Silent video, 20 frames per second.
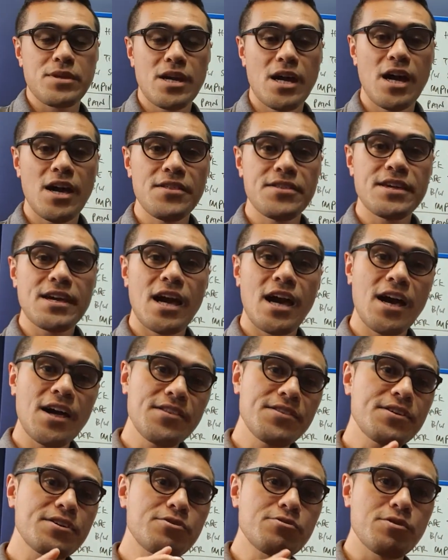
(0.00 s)
are the
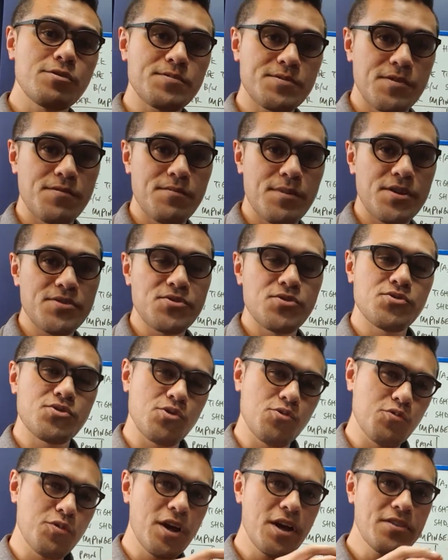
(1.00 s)
other groups of muscles
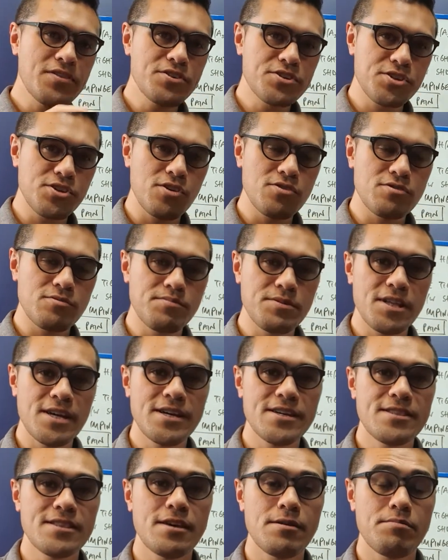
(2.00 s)
around the shoulder
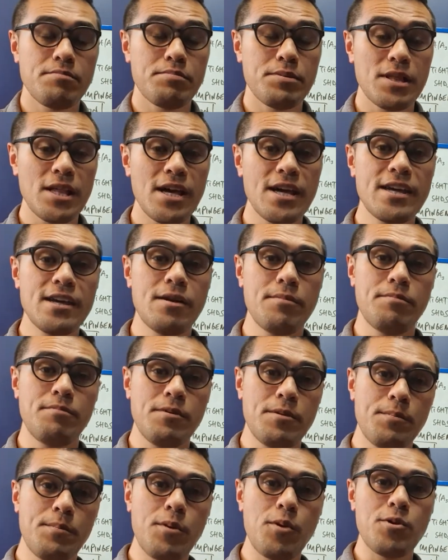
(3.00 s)
blade that play an
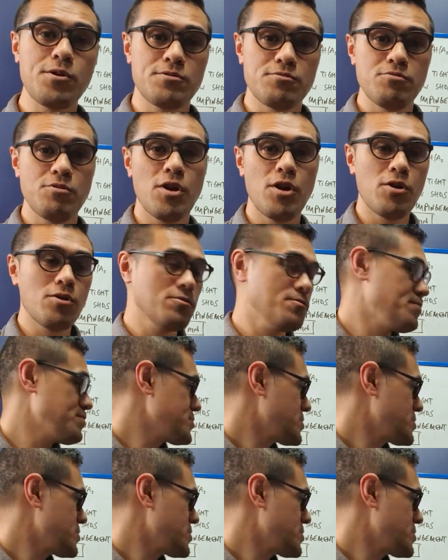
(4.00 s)
important role.